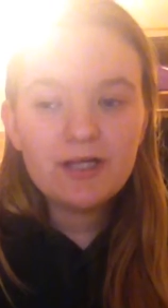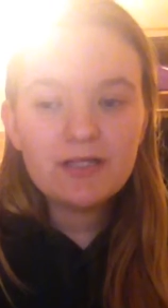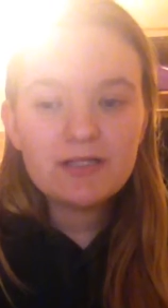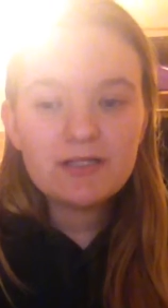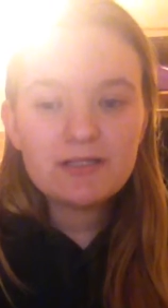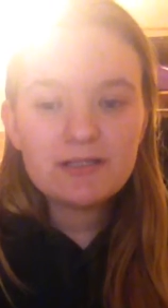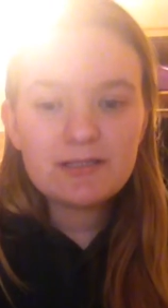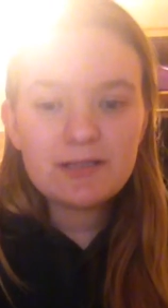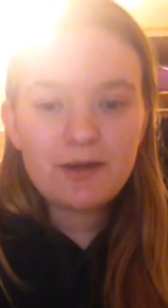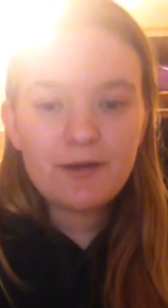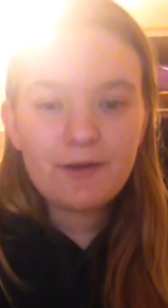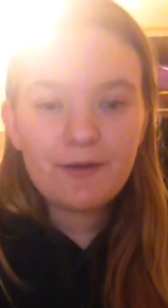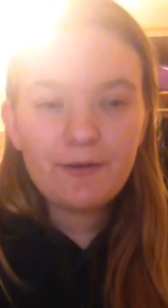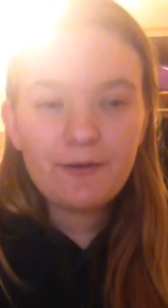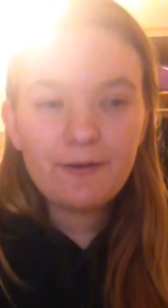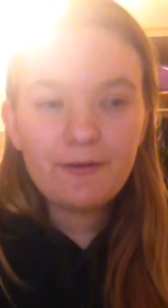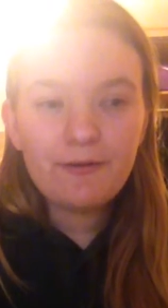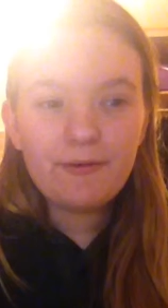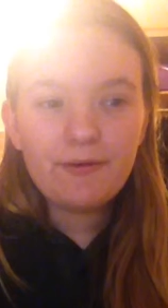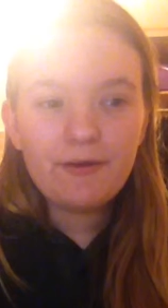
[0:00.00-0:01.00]

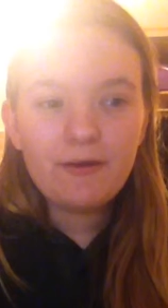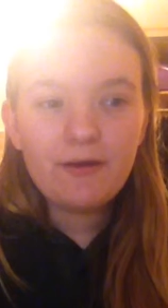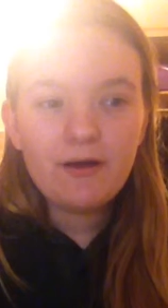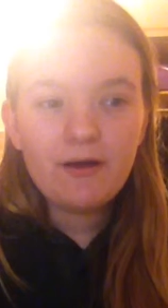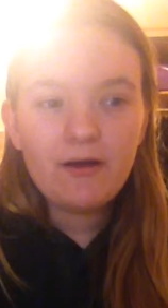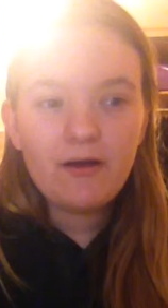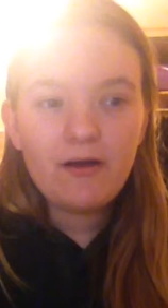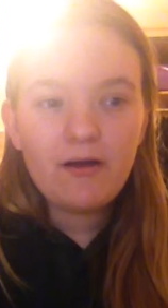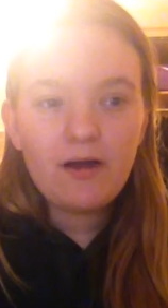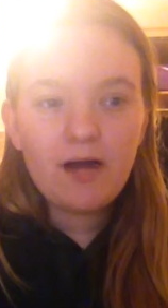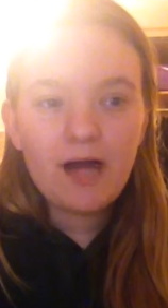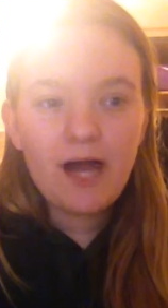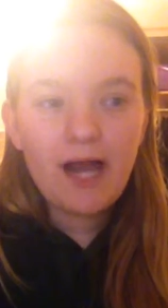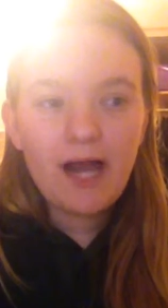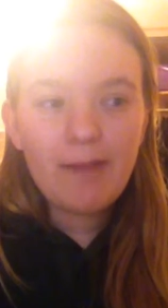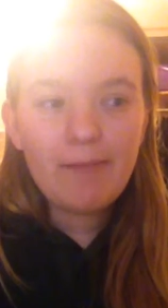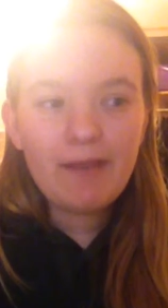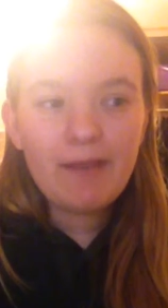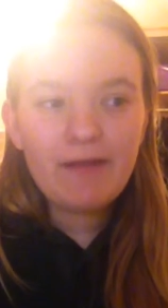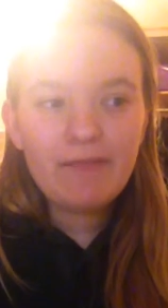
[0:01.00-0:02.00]
So
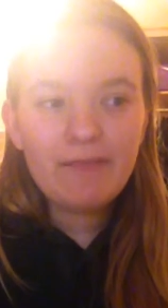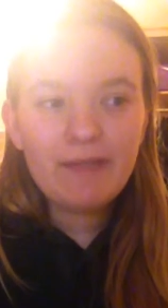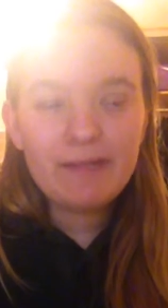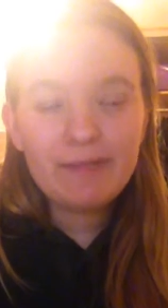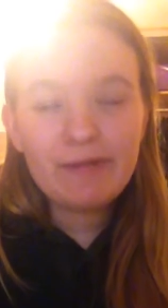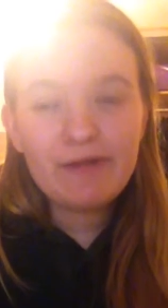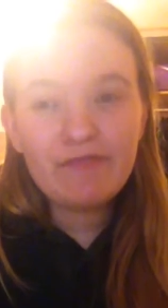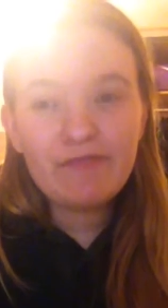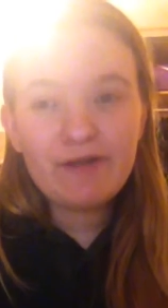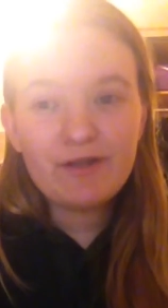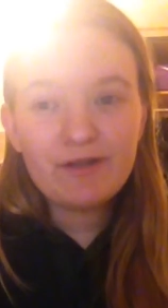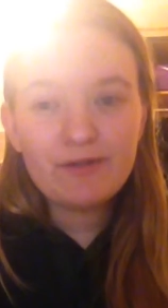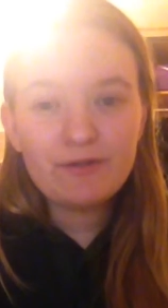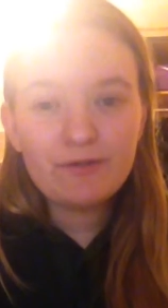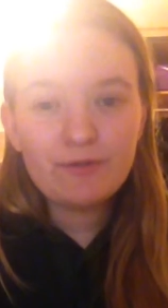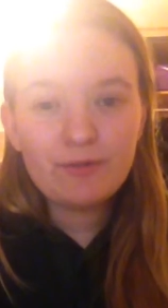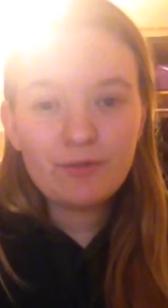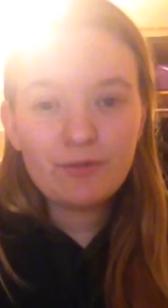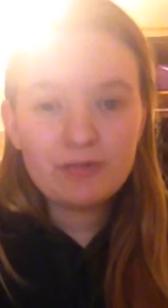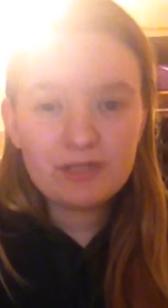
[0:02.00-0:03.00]
me and my
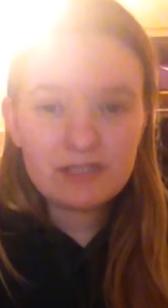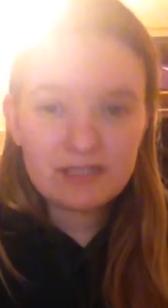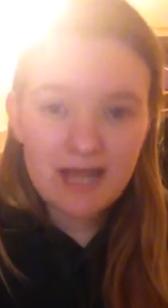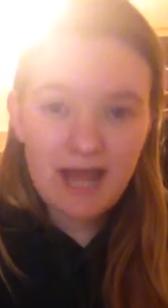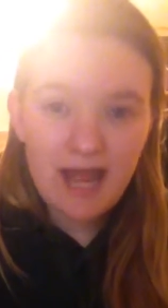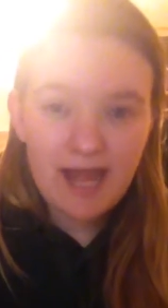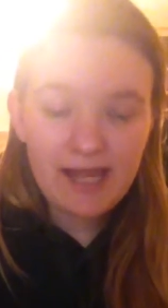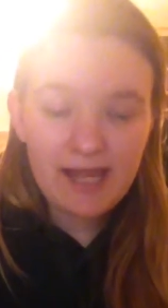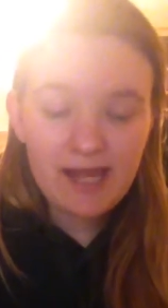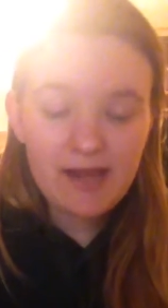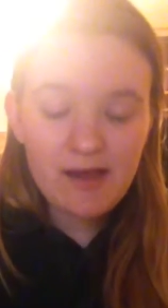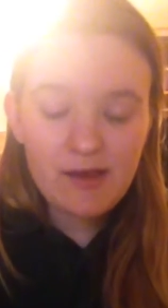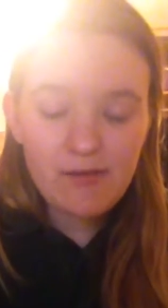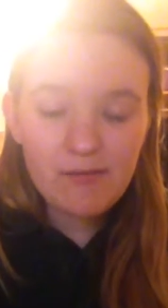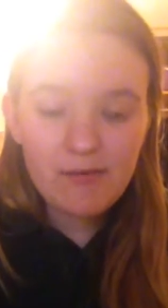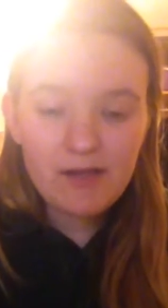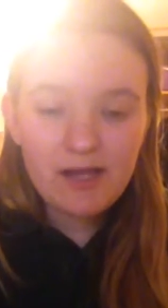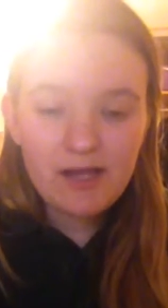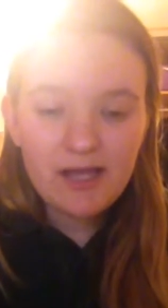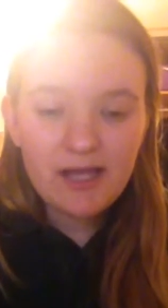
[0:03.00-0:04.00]
friends want to hang
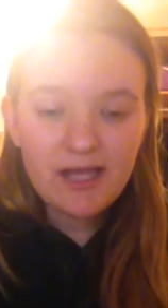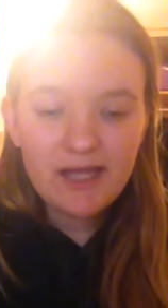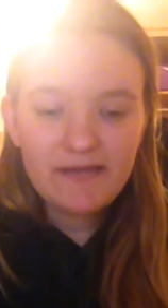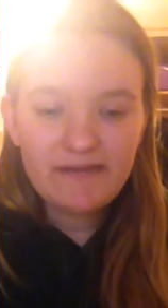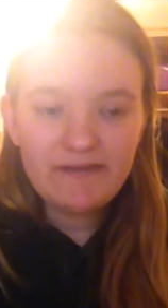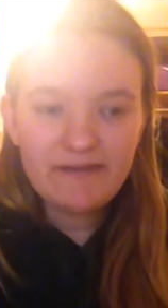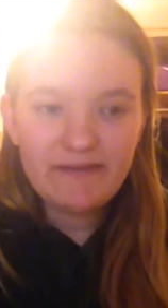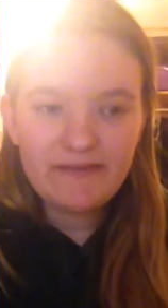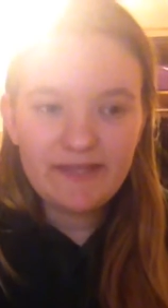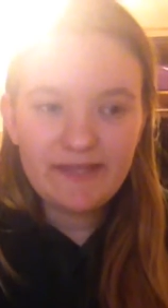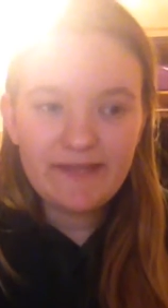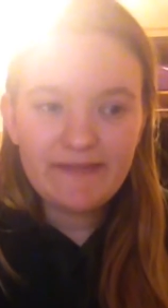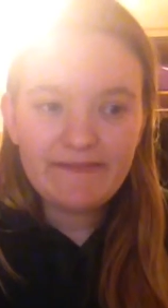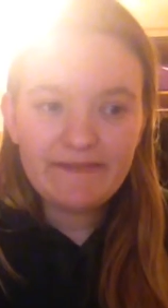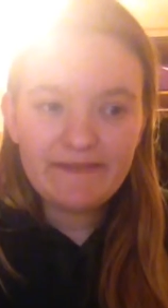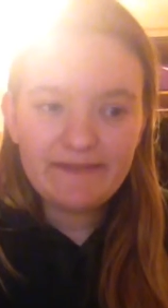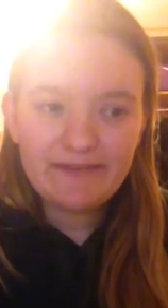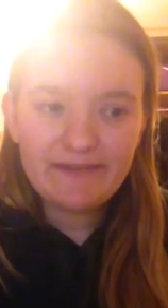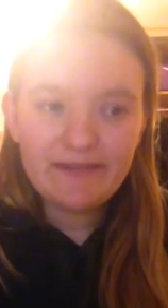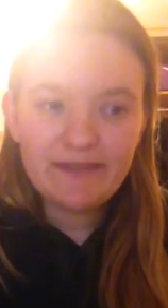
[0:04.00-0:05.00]
out, and
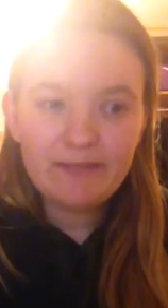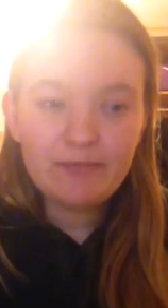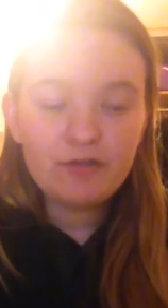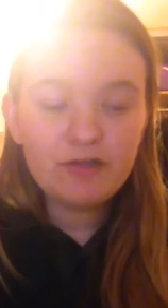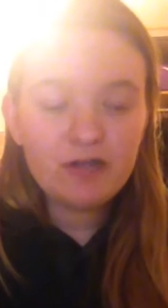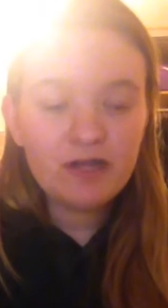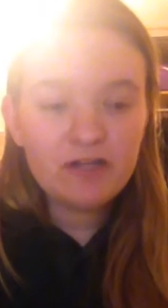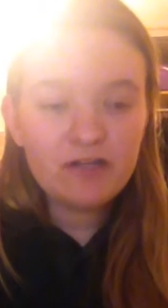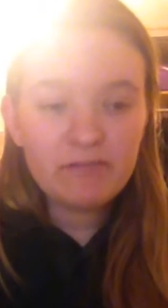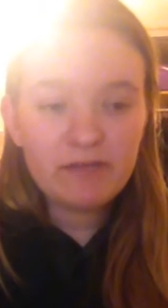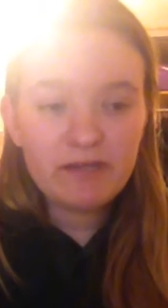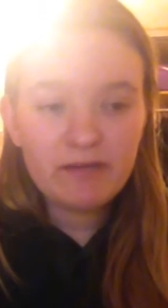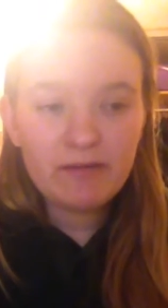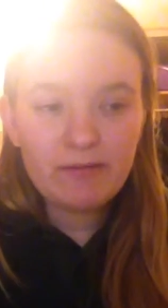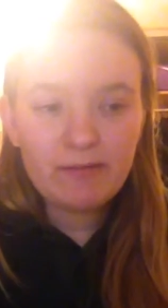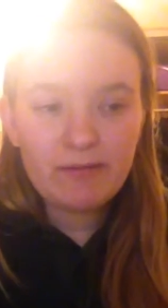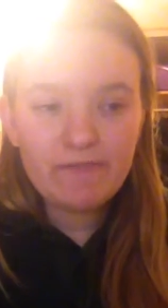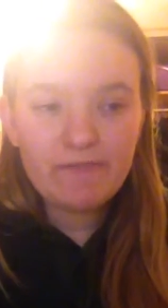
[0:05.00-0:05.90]
they said they would like to be in one of my